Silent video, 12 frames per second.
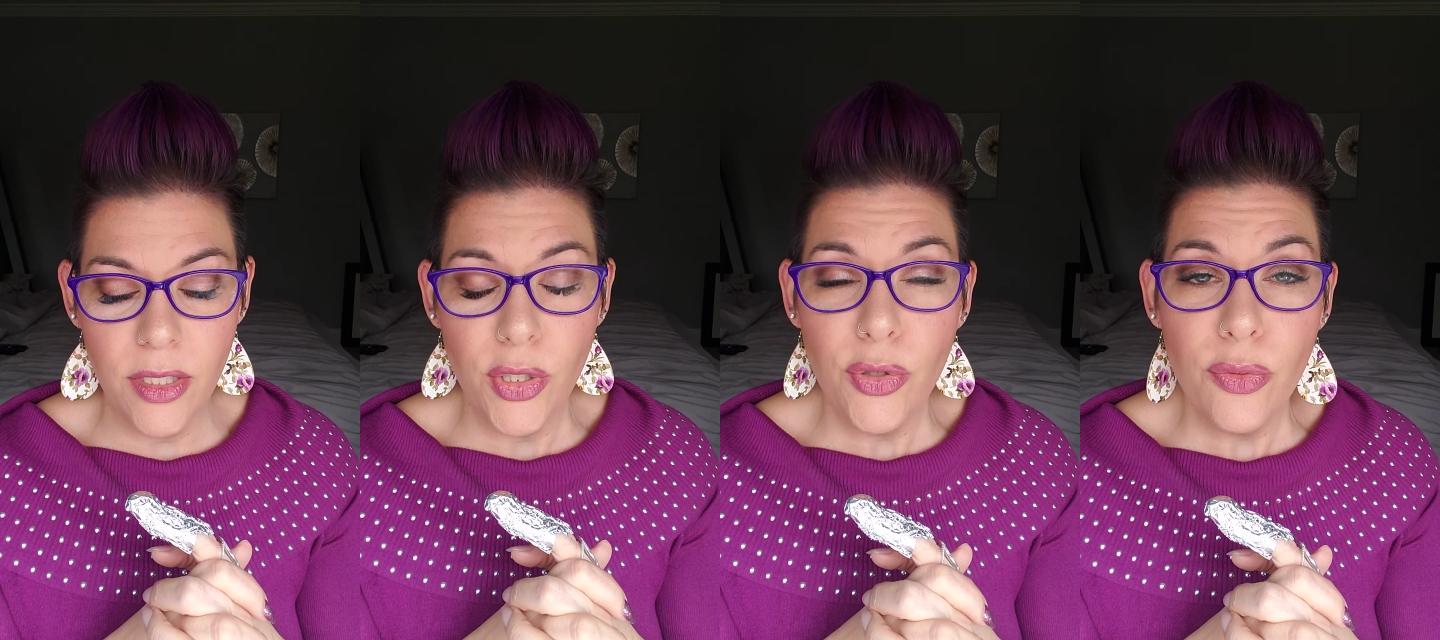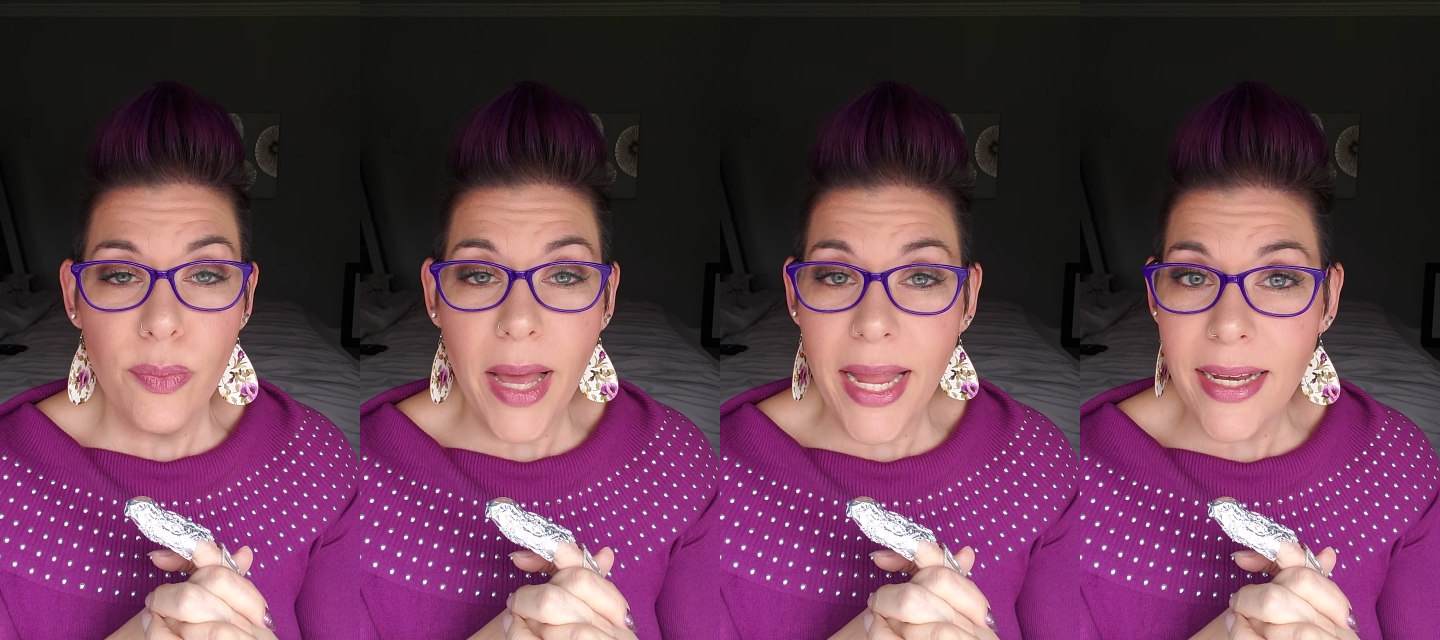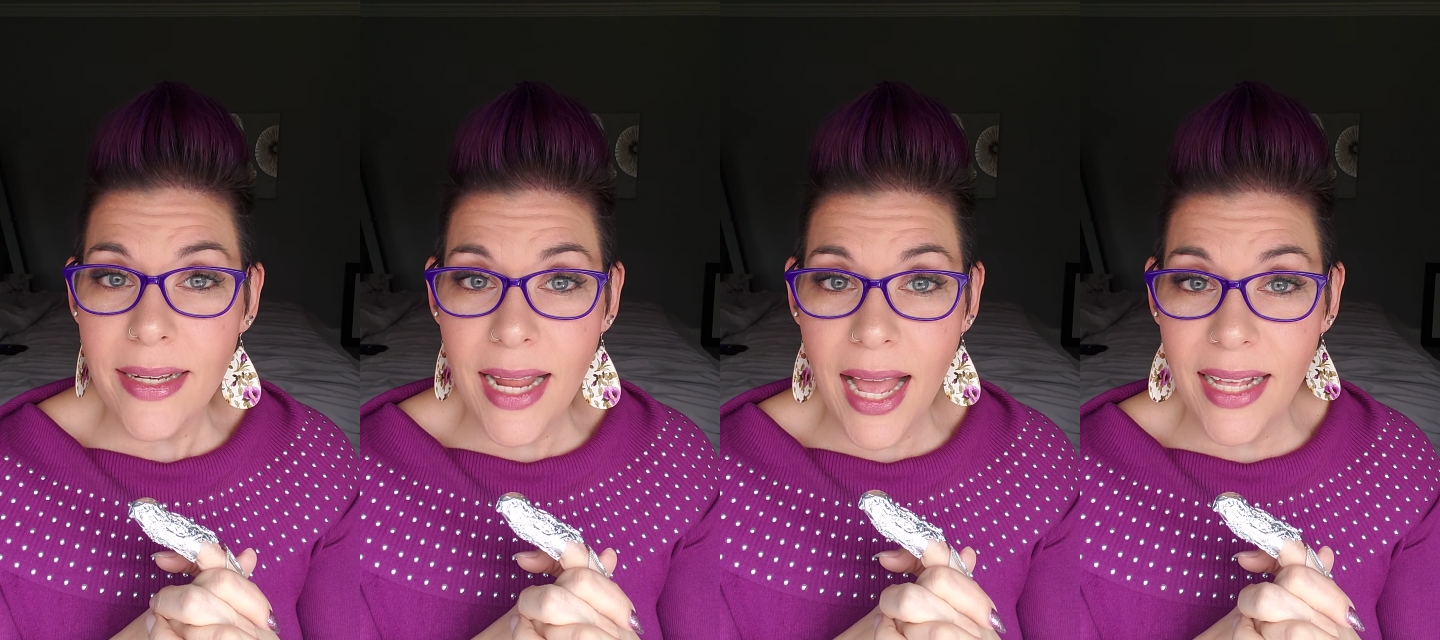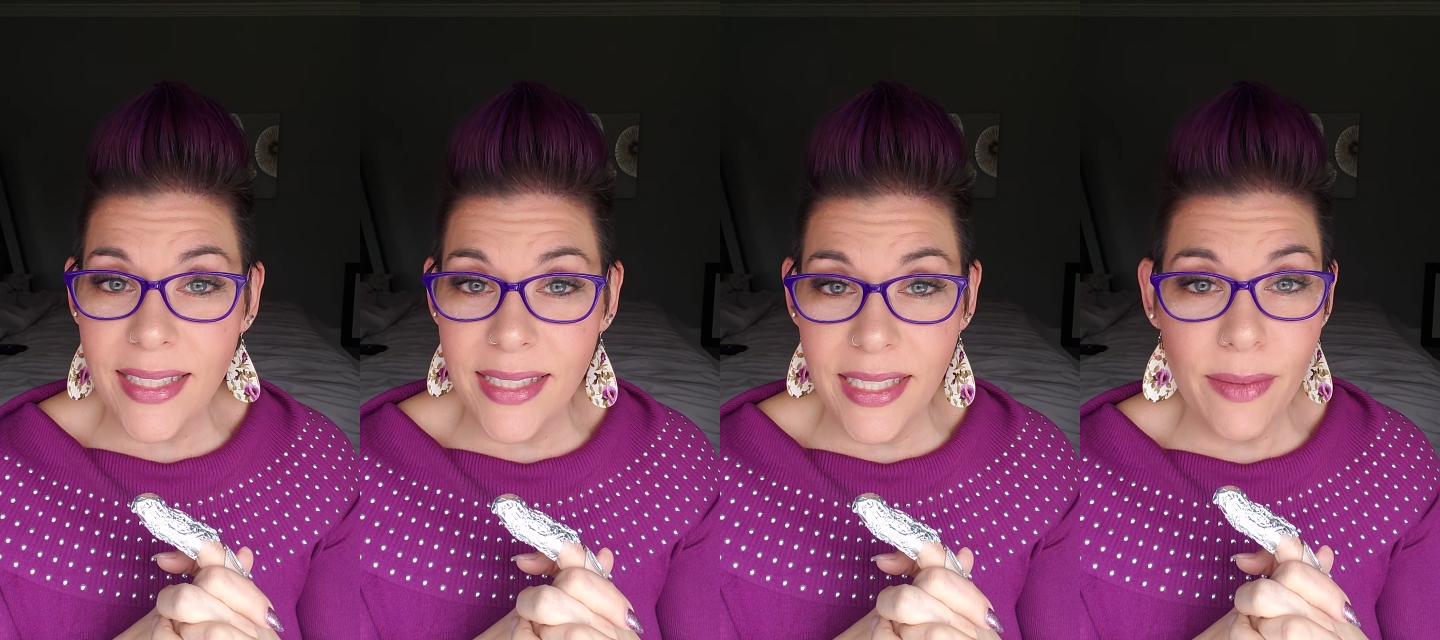you might not
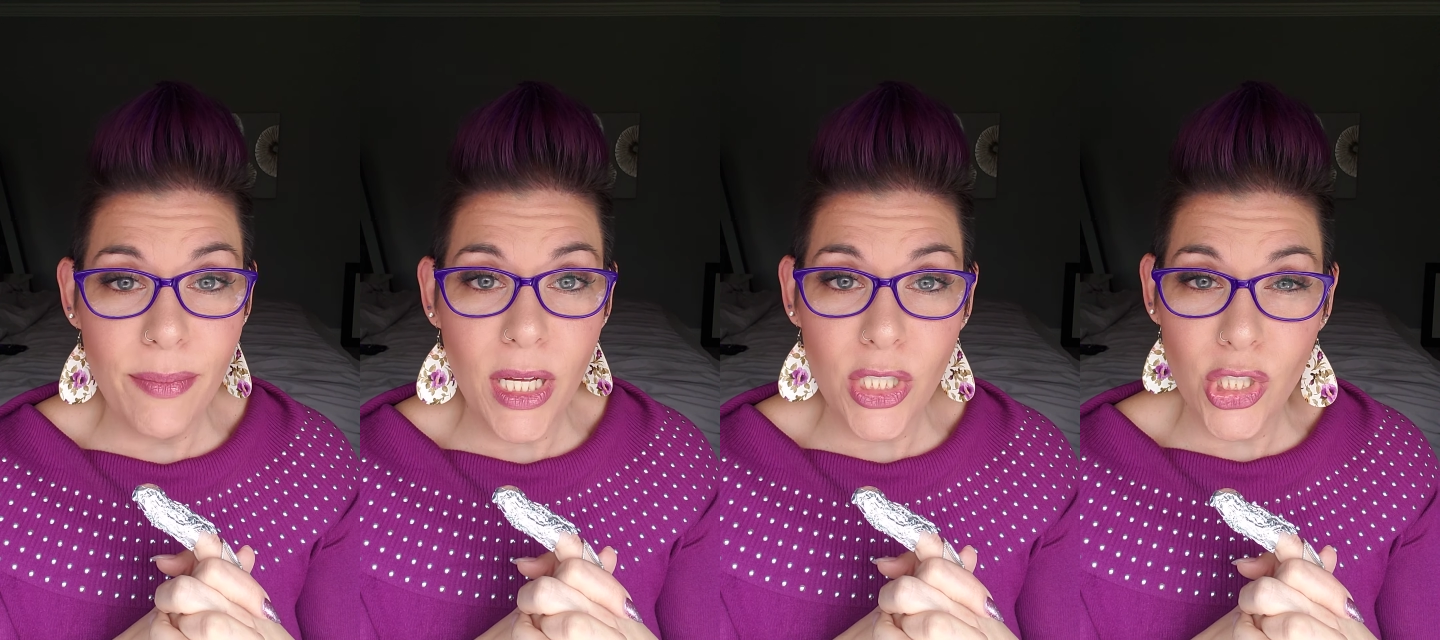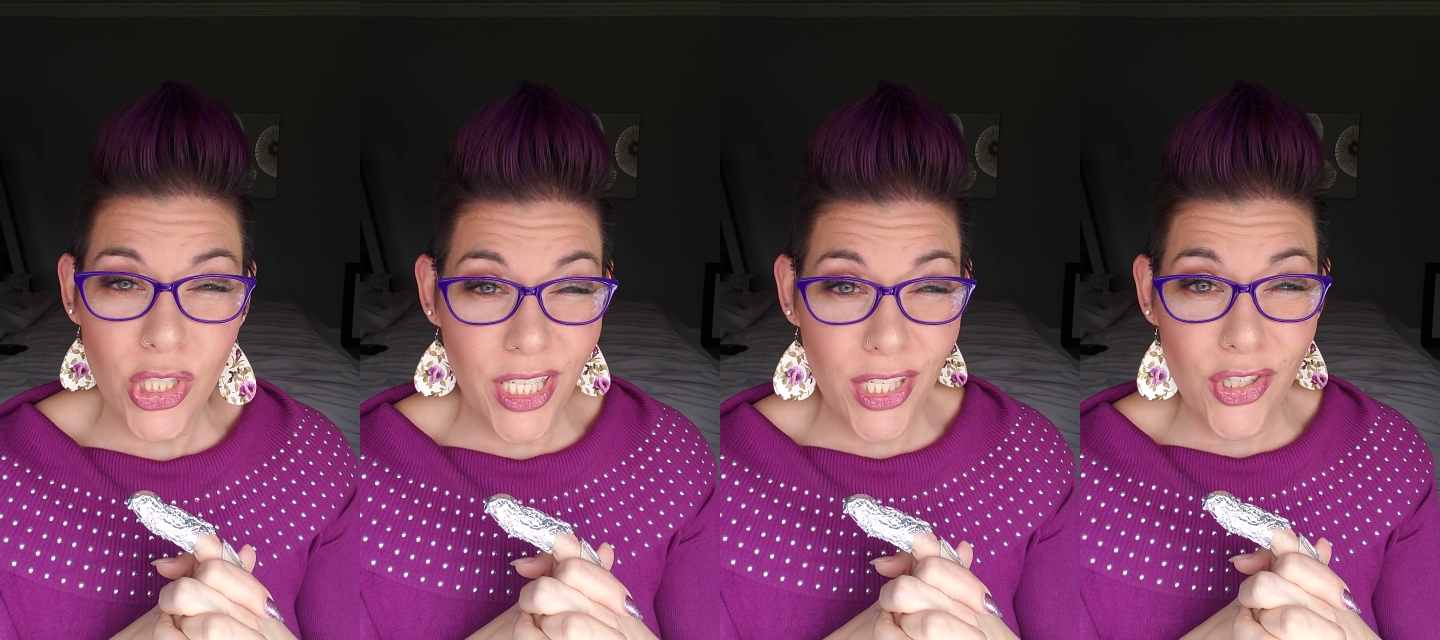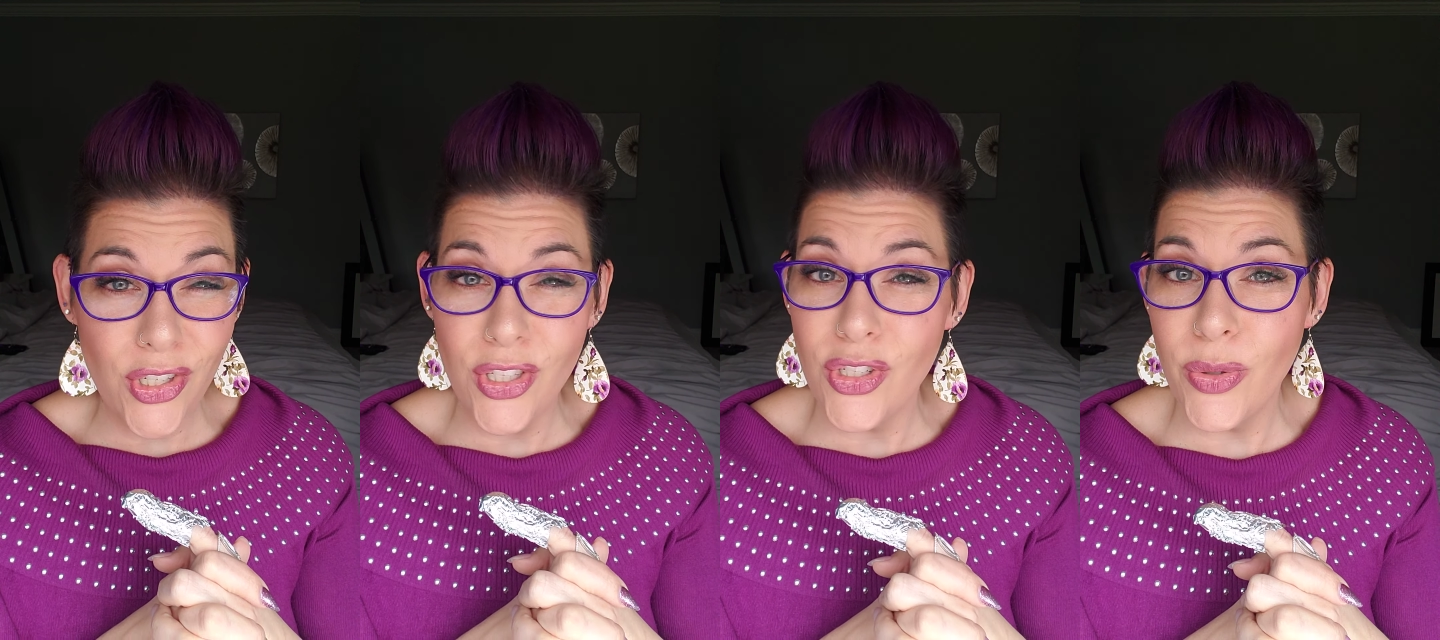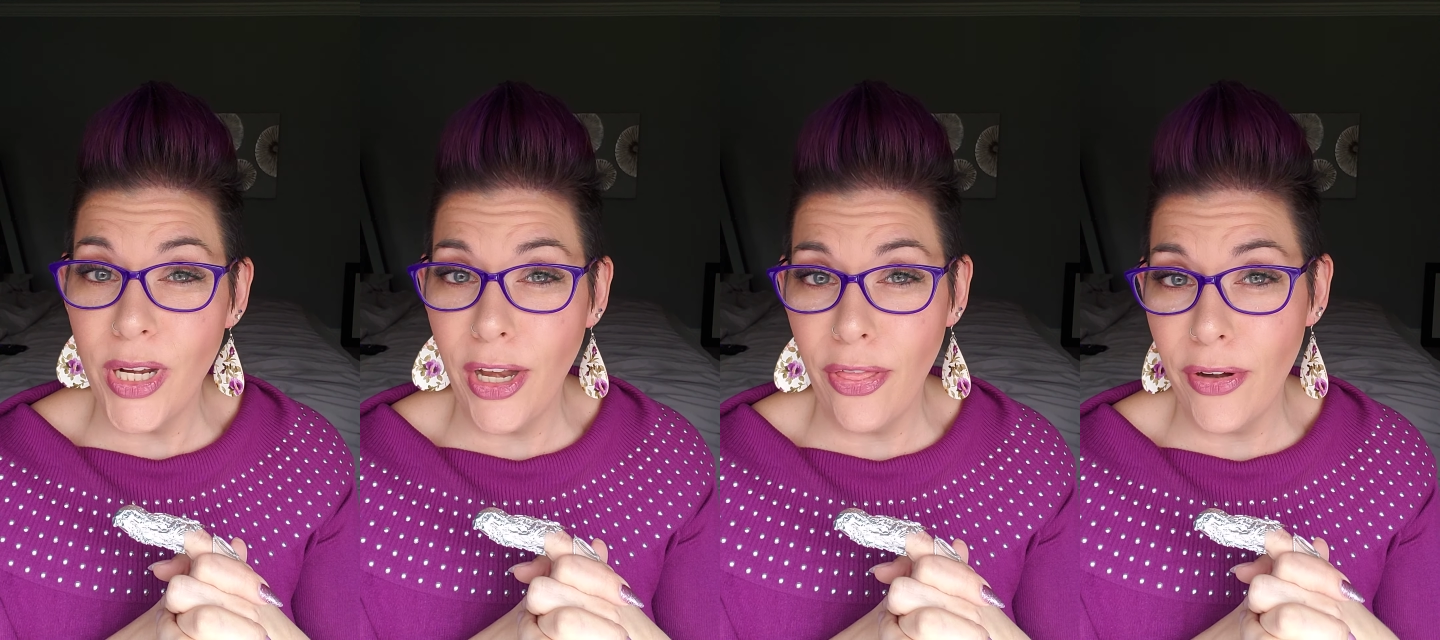see much change in the
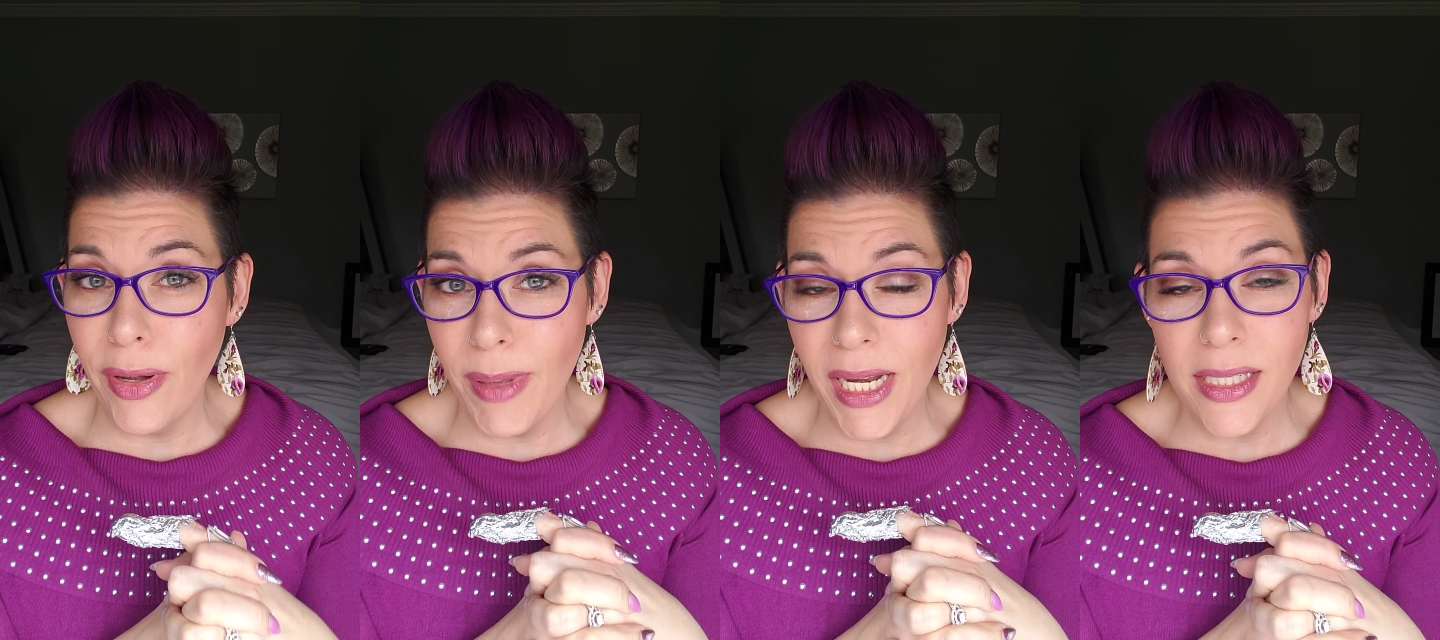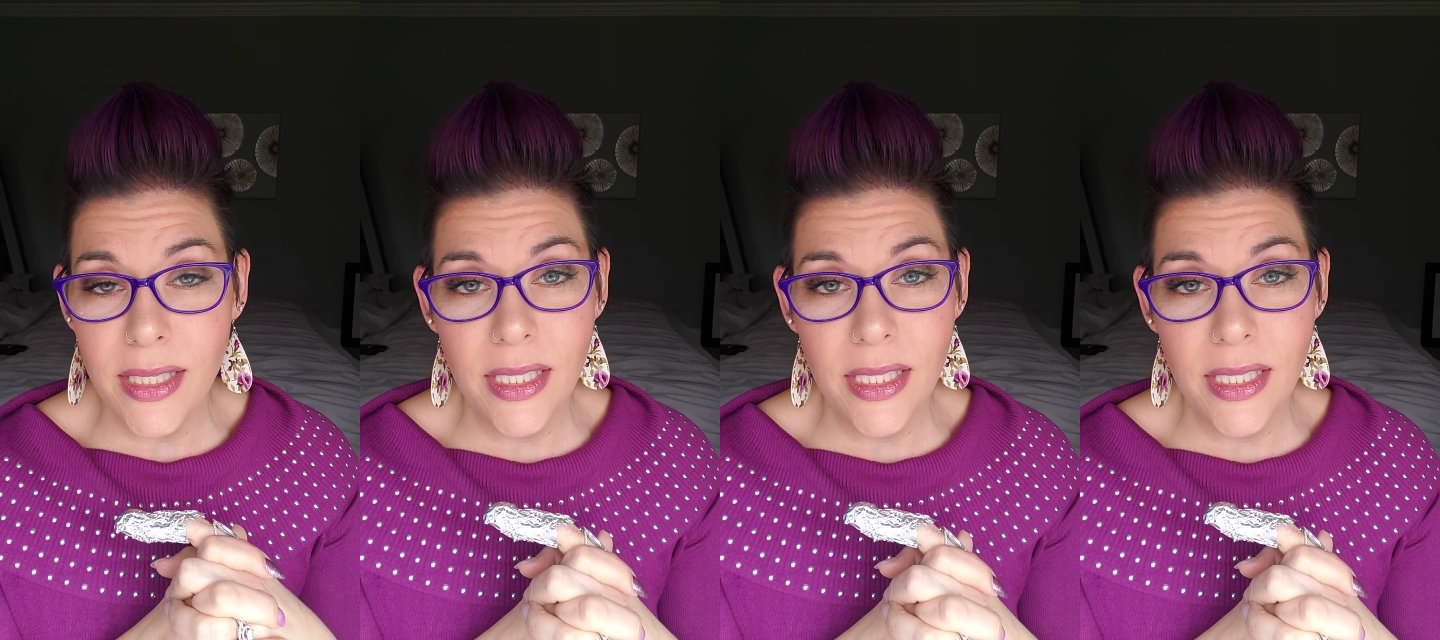20 to 30 minutes.